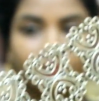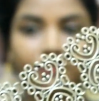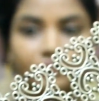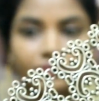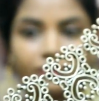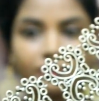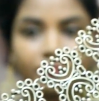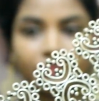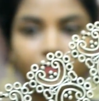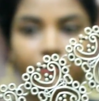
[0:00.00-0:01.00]
I
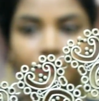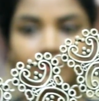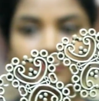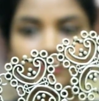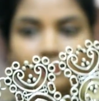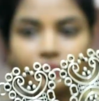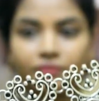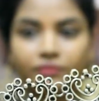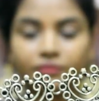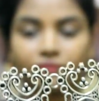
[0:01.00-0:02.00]
completely love this choker.
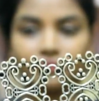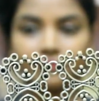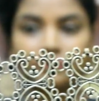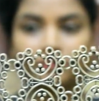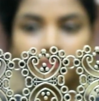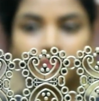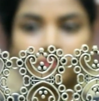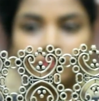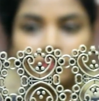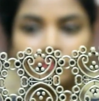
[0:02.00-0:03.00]
I have no cons to